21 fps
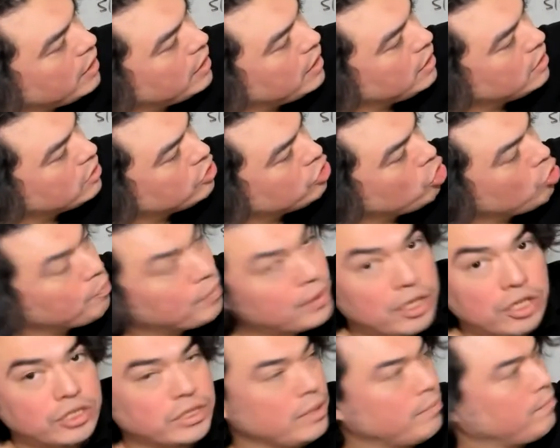in
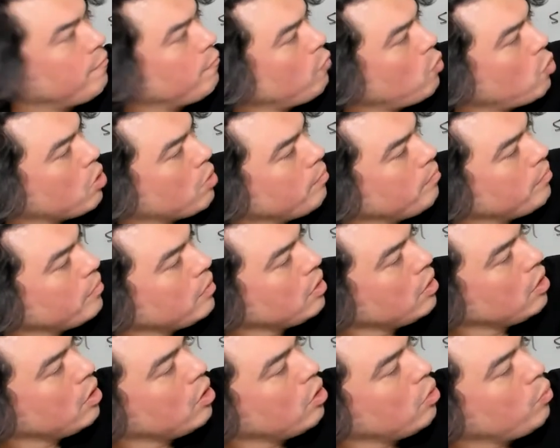slope-intercept form
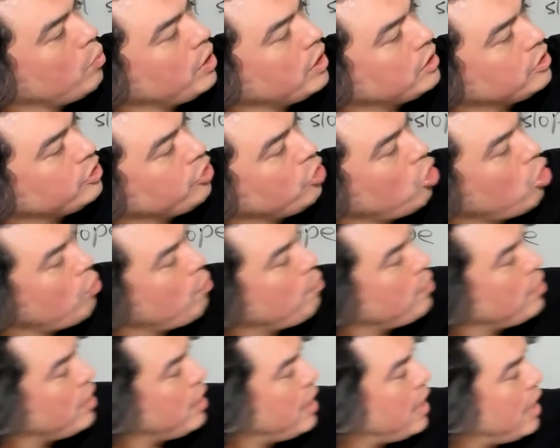with slope
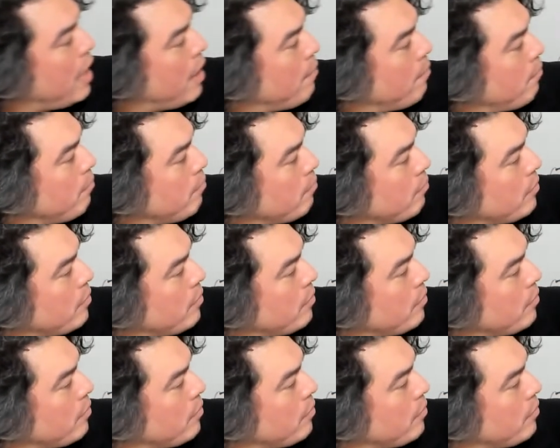m